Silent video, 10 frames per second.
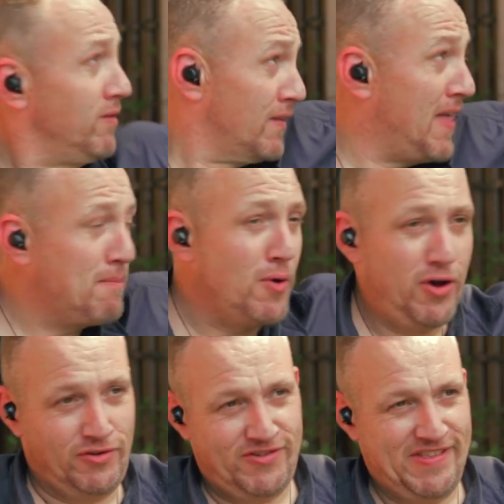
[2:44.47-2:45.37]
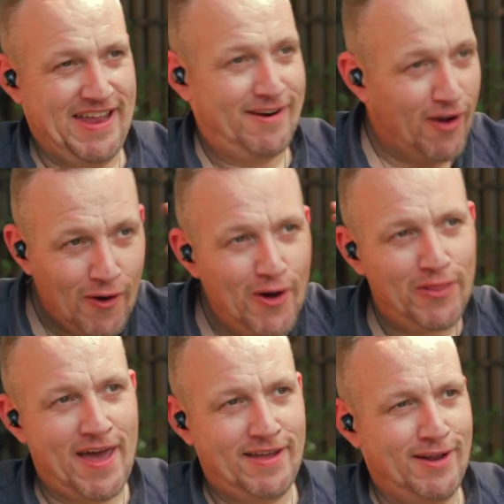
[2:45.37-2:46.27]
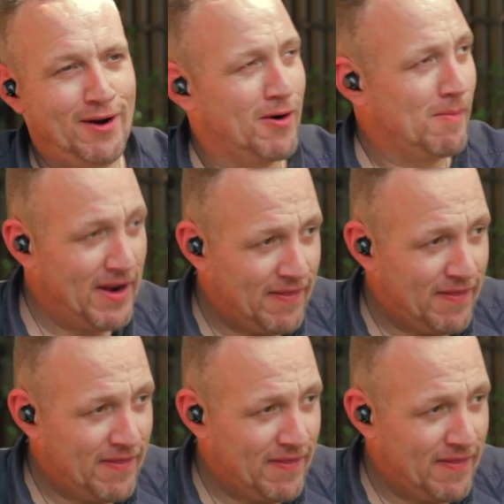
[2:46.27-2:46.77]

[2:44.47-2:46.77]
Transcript: Like that bird just then, I heard that, you know what I mean?